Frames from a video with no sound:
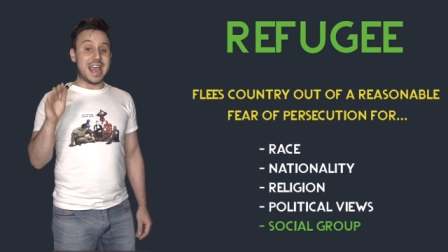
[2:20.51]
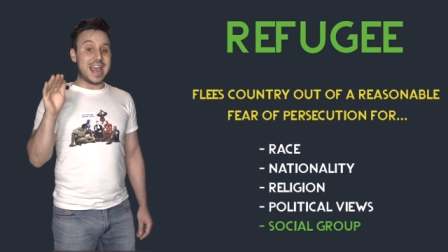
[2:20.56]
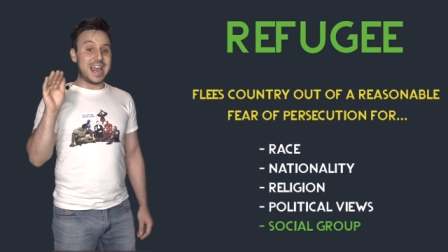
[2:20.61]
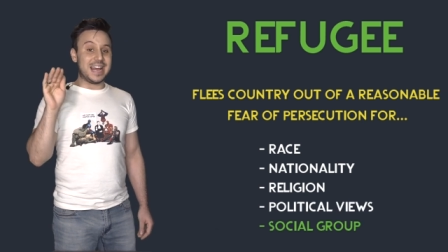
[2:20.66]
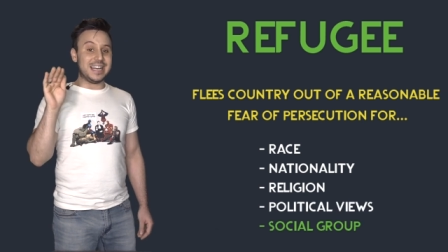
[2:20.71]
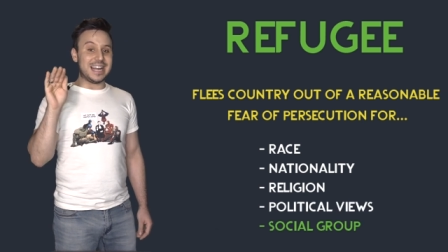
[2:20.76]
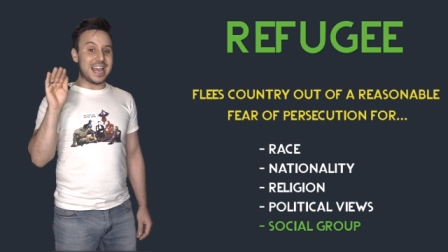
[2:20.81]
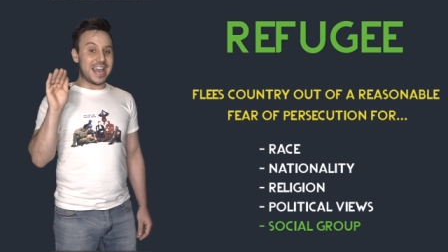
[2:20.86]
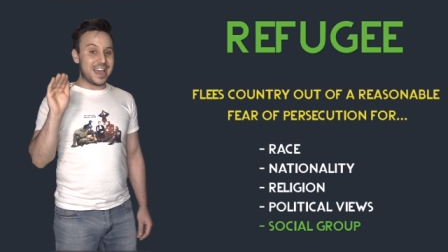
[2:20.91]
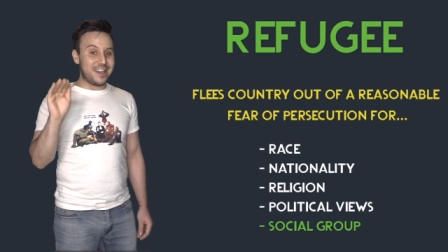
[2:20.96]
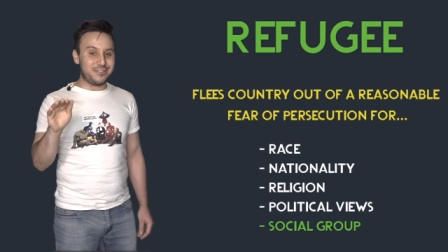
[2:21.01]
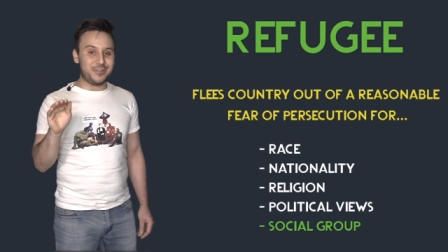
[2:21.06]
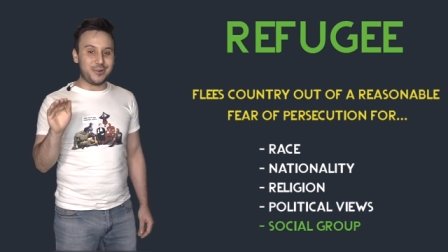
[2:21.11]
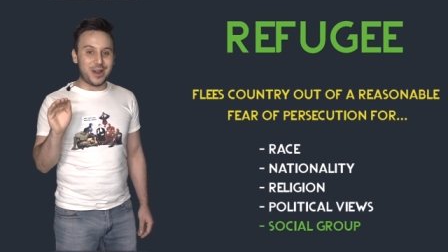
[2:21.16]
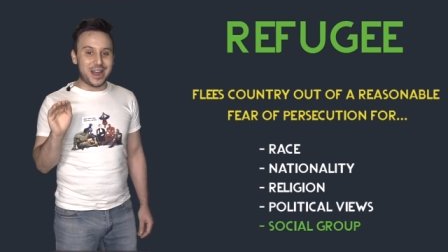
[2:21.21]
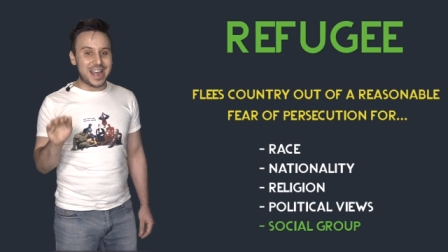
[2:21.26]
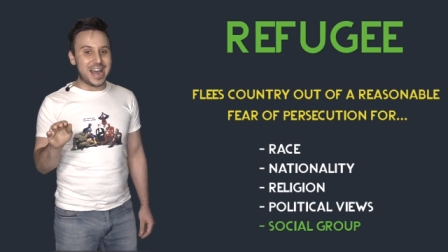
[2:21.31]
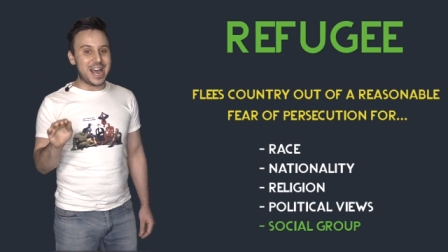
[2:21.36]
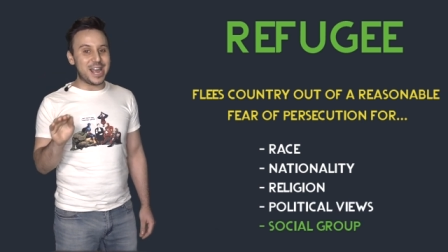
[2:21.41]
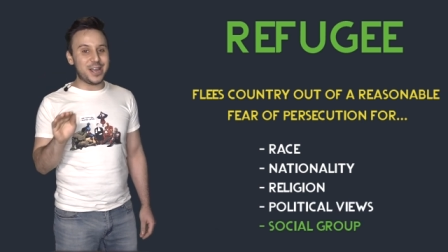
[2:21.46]
And
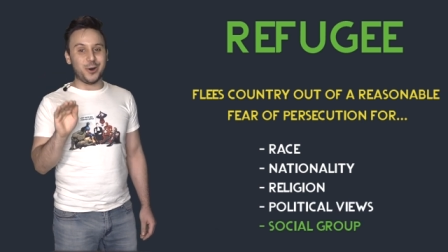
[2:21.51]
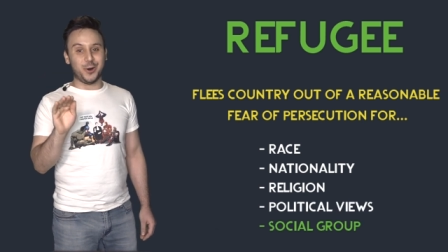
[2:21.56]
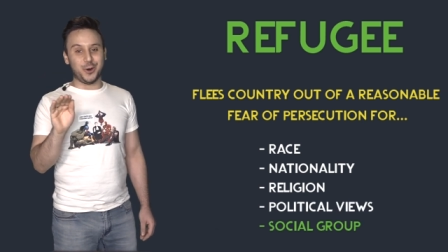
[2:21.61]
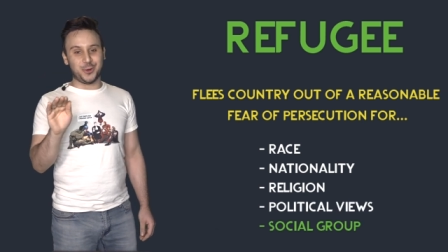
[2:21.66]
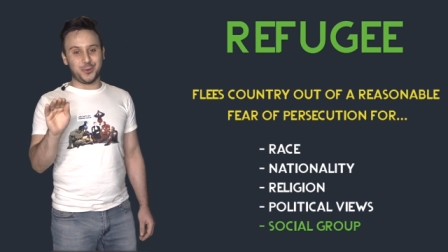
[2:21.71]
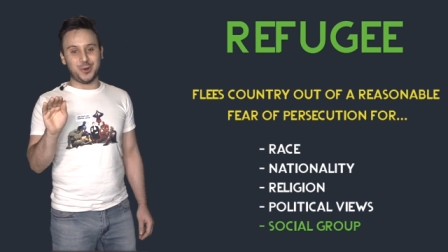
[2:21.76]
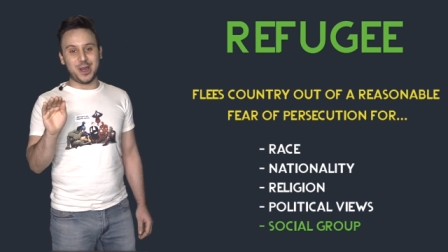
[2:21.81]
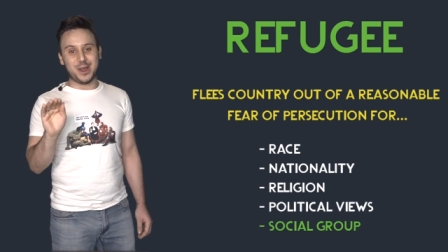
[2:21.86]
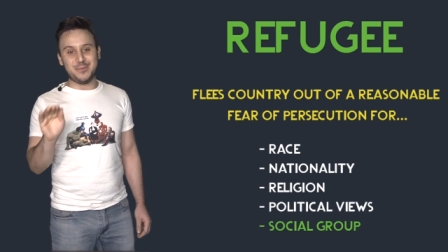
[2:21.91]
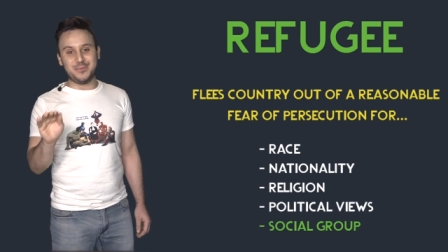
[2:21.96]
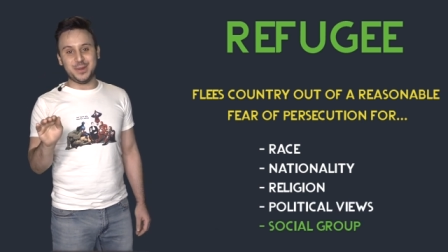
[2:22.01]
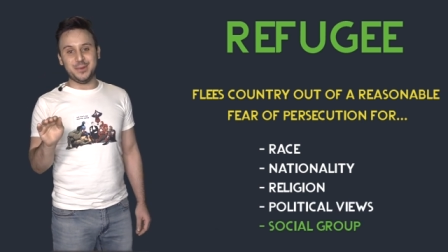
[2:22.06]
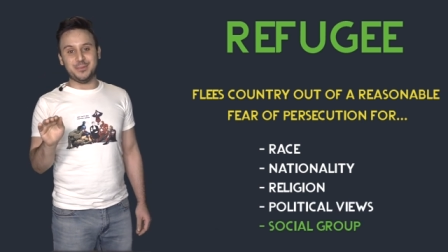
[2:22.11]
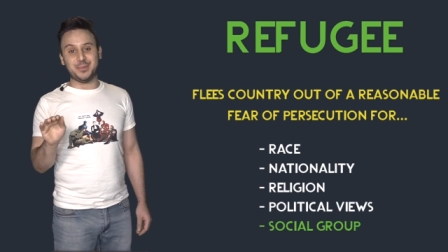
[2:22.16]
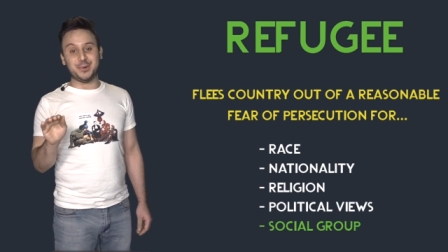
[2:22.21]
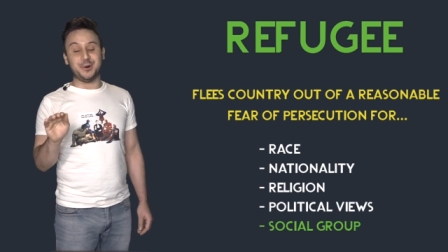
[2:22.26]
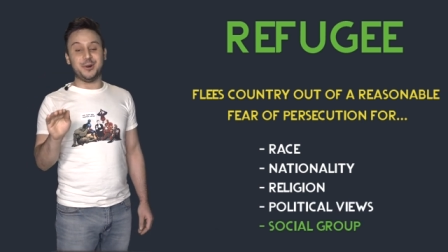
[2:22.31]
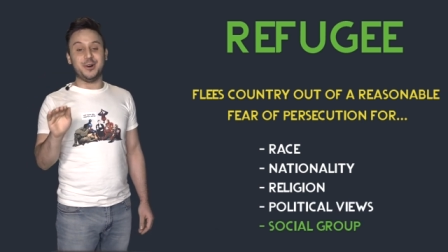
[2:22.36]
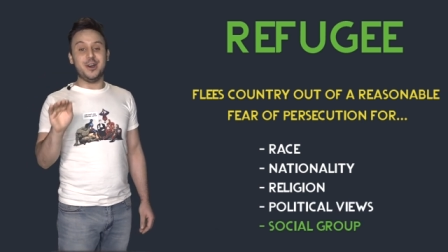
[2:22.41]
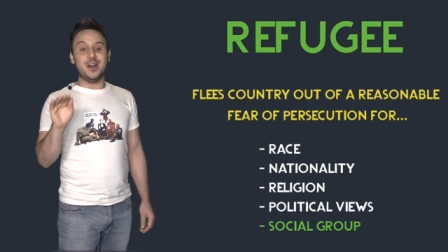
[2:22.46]
FYI, old white
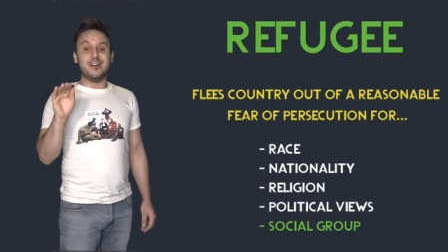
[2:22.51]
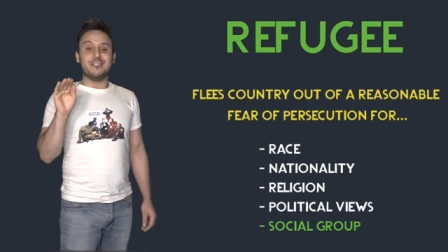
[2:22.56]
people,